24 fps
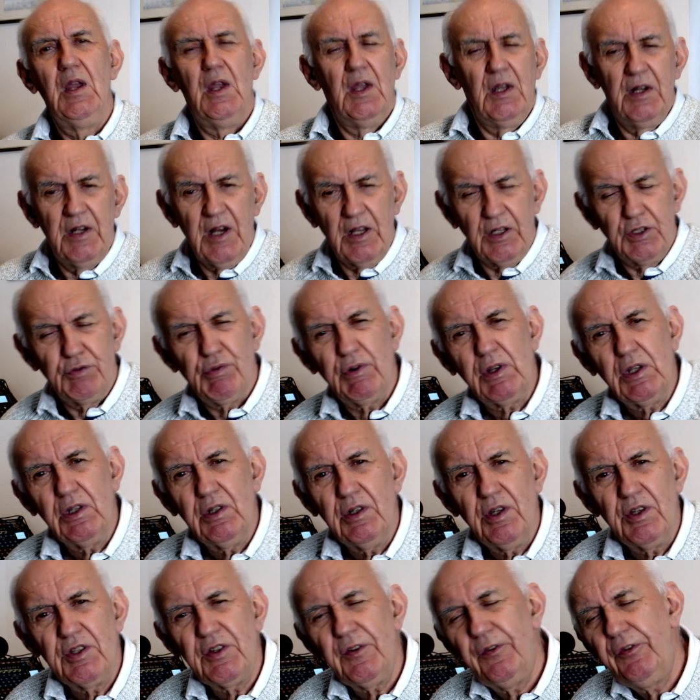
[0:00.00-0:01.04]
Now, as
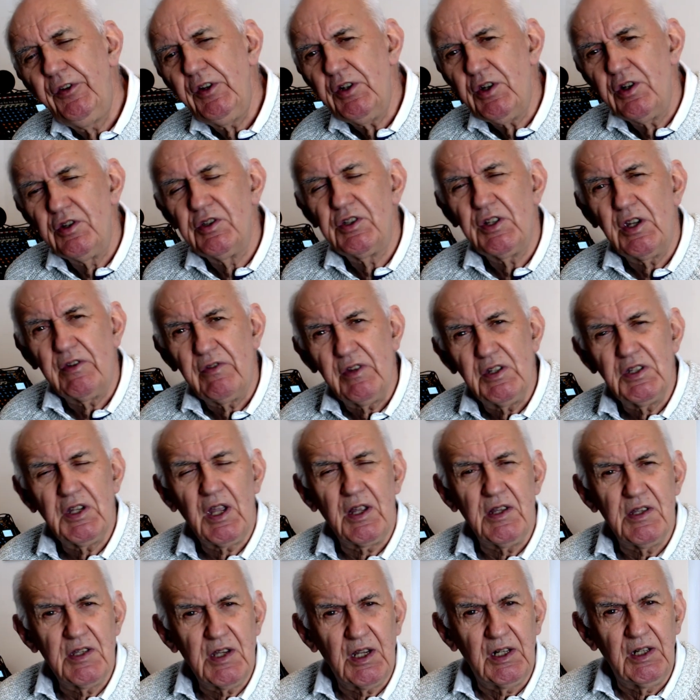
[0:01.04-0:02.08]
regards efficiency of this
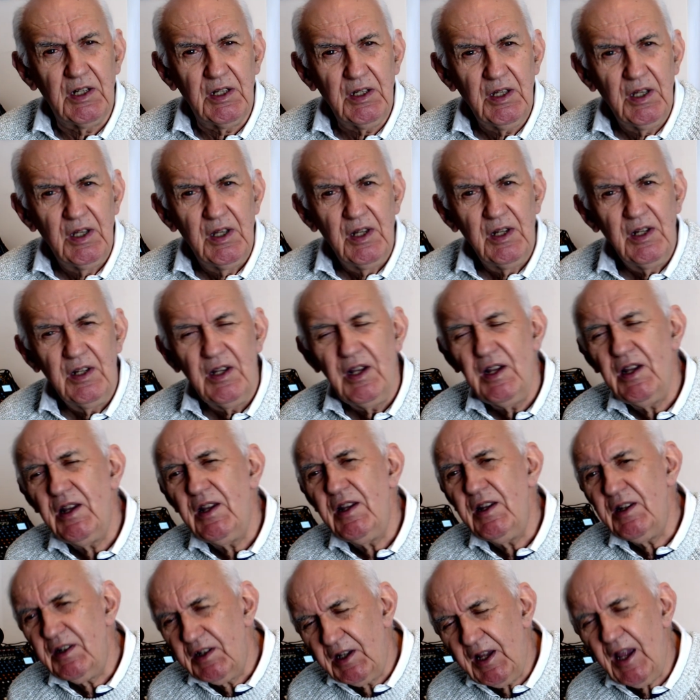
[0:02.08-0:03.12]
antenna,
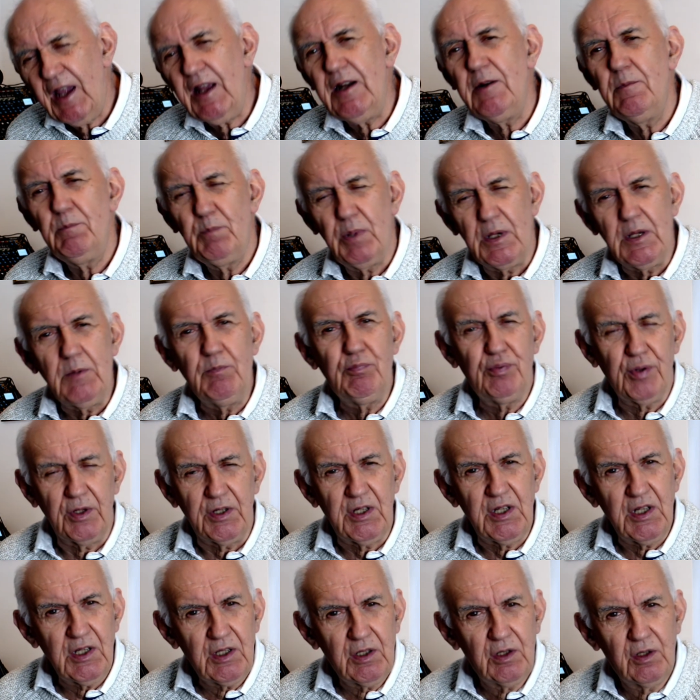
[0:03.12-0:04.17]
it can be
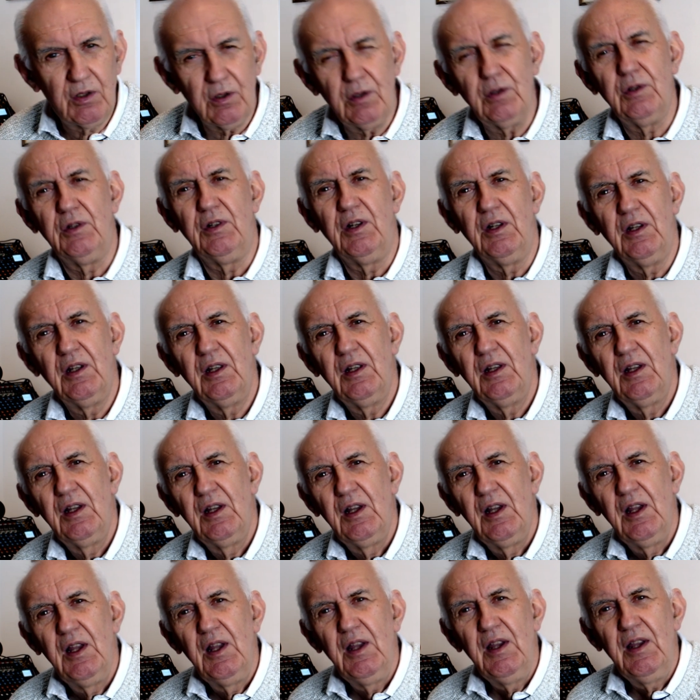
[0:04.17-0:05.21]
pretty good.
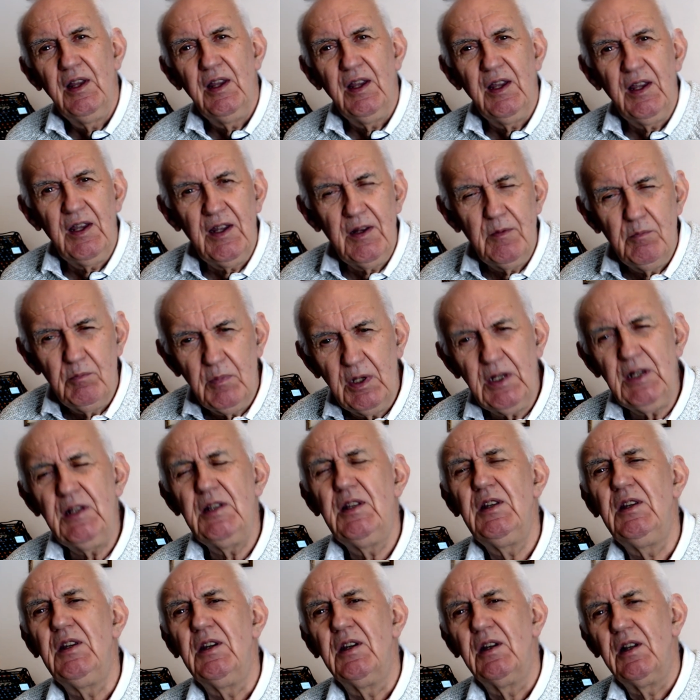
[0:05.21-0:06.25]
In
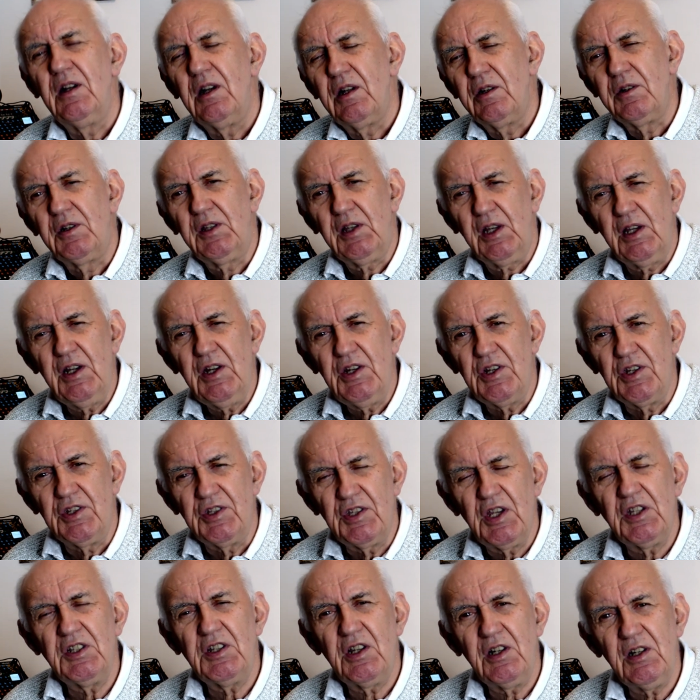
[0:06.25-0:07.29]
many locations,
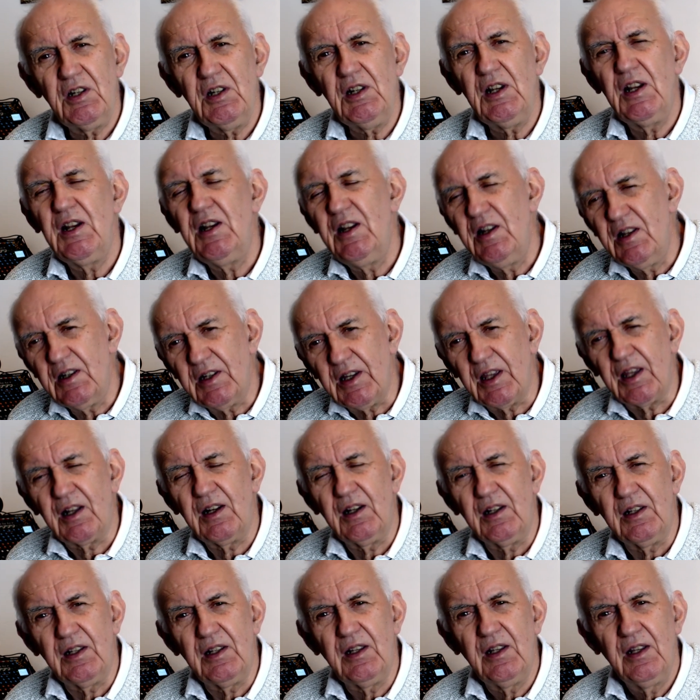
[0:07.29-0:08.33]
it's highly
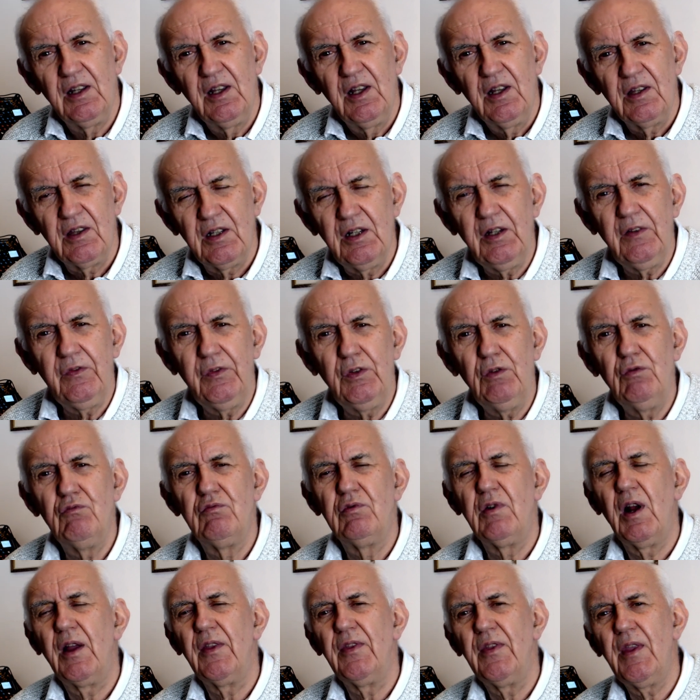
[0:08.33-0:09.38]
likely that if you
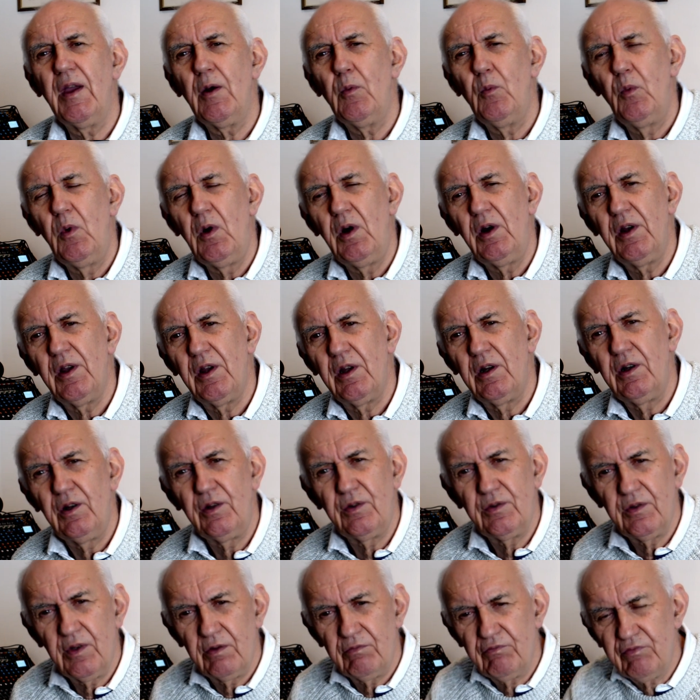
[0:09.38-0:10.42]
run that wire
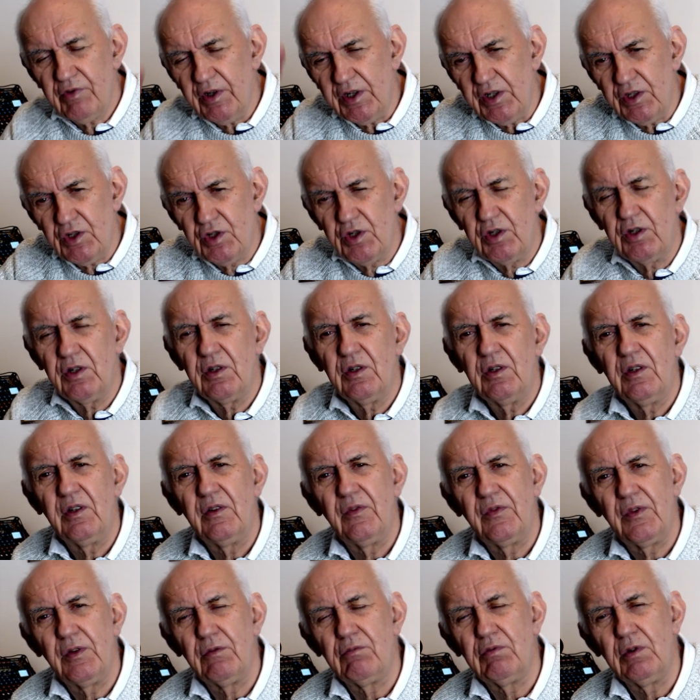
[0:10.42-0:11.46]
along the ridge
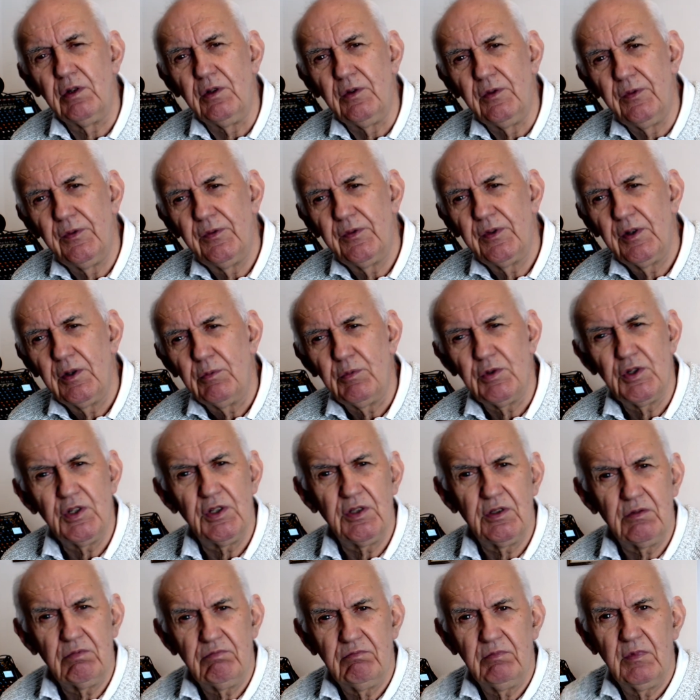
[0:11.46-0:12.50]
of the roof, which
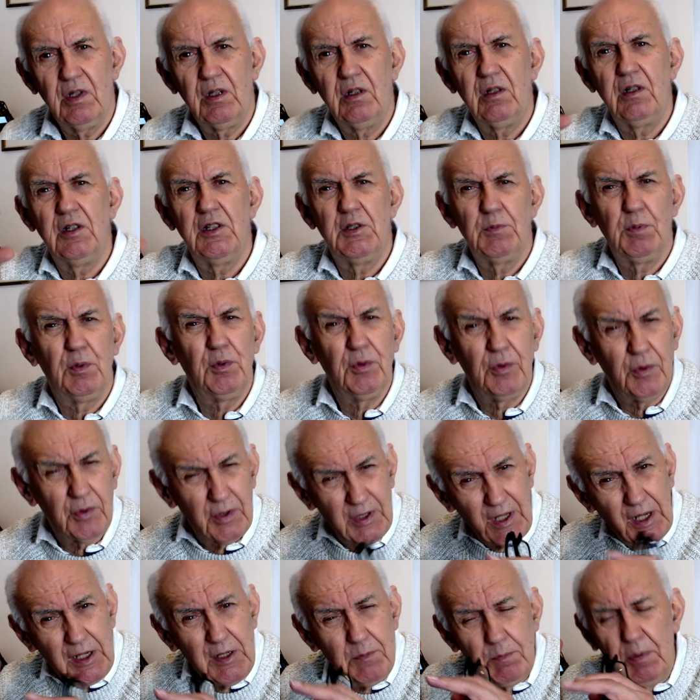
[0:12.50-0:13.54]
is the highest point, or
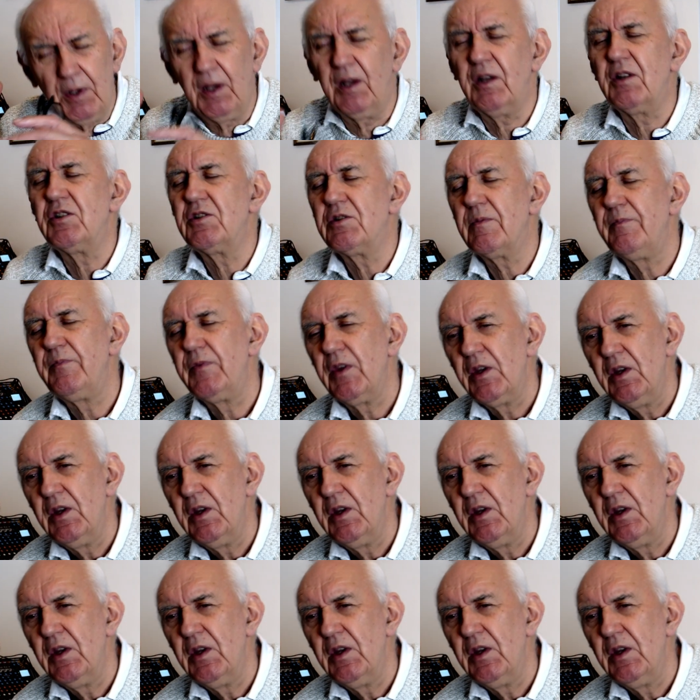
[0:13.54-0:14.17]
the apex,